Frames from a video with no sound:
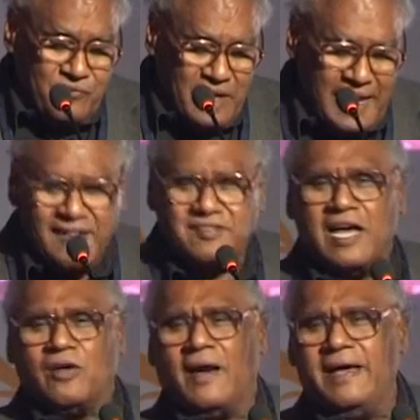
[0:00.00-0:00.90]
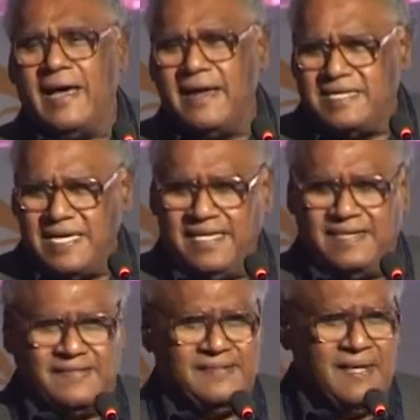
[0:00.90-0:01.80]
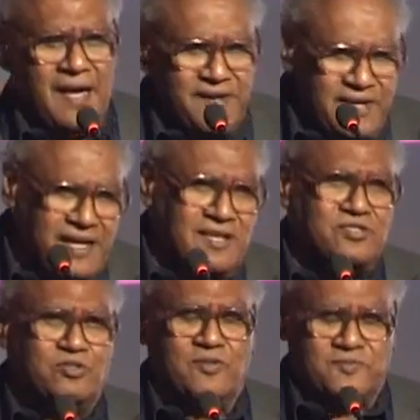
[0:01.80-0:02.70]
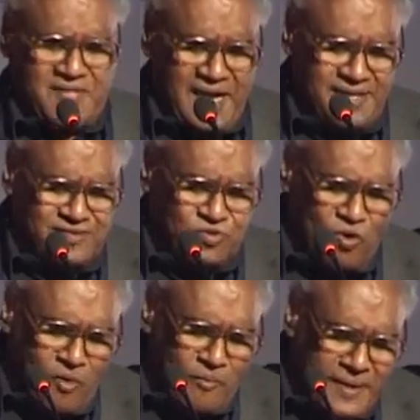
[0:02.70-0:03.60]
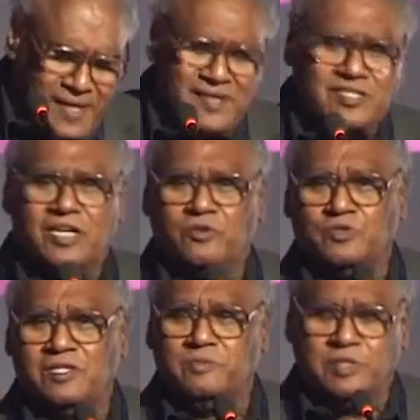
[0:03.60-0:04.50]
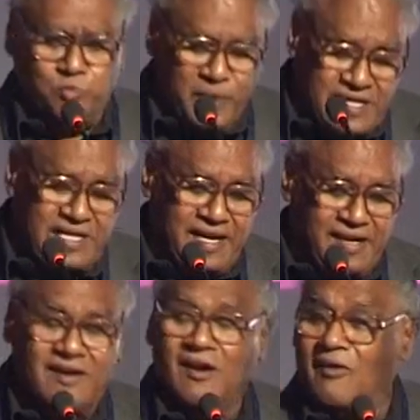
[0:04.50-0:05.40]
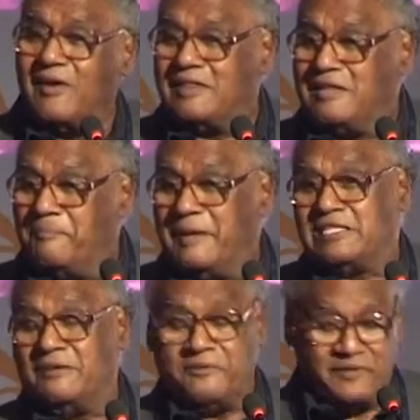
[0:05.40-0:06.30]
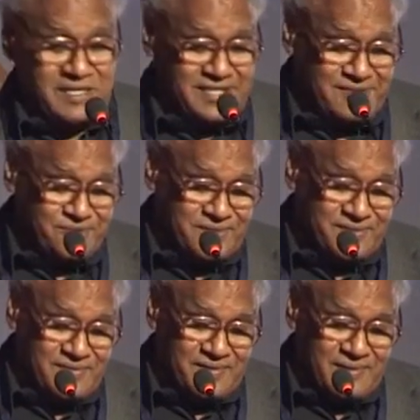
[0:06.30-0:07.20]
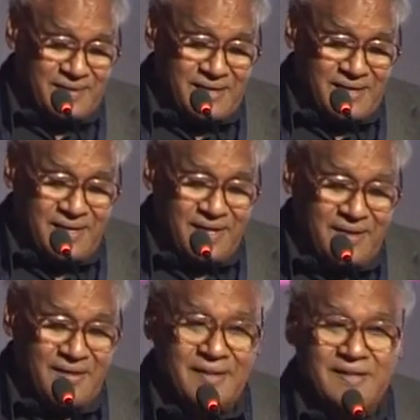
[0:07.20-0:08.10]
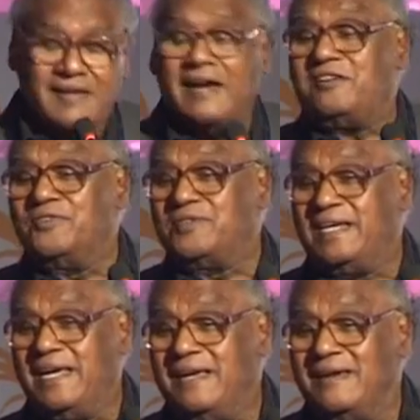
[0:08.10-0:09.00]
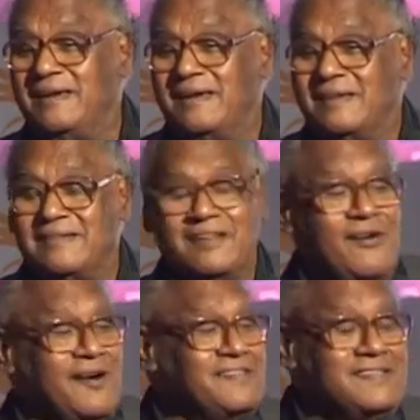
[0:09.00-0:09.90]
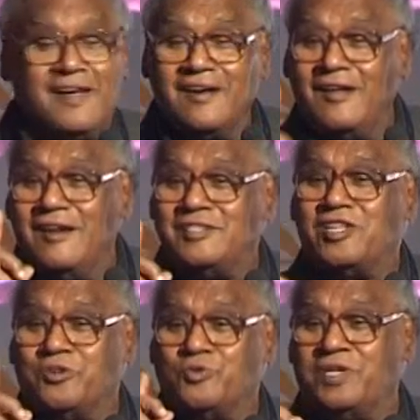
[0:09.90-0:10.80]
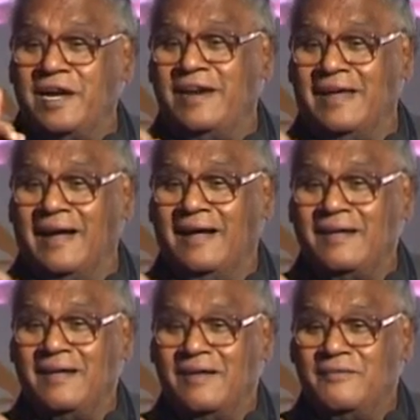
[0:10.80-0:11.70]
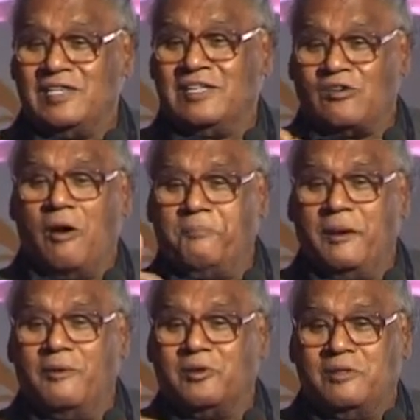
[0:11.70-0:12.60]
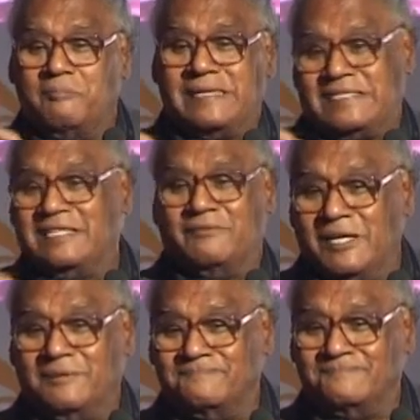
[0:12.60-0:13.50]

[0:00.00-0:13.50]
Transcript: Well, let us take IITs, Indian Institutes of Science, so many institutions which we think are the best of our institutions. Yet, you see, there's not a single institution in India which is comparable to the best in the world.